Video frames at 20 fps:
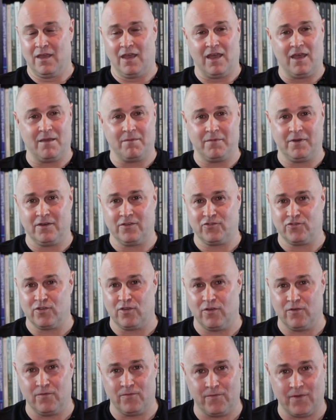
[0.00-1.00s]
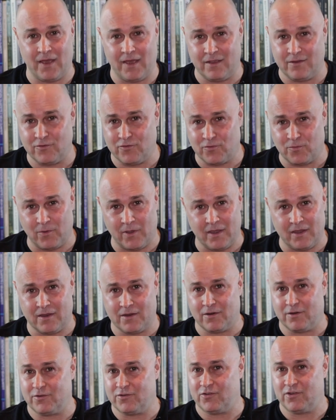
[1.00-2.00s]
Von
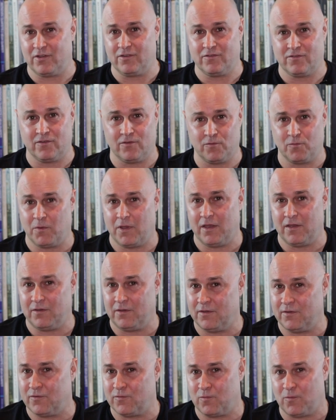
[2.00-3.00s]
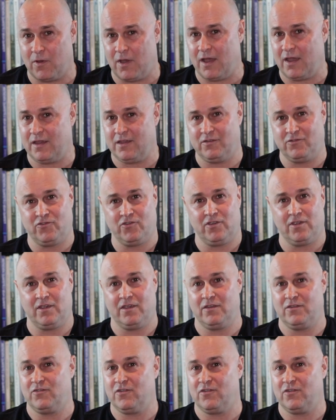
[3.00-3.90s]
Schweiker just as well as YG,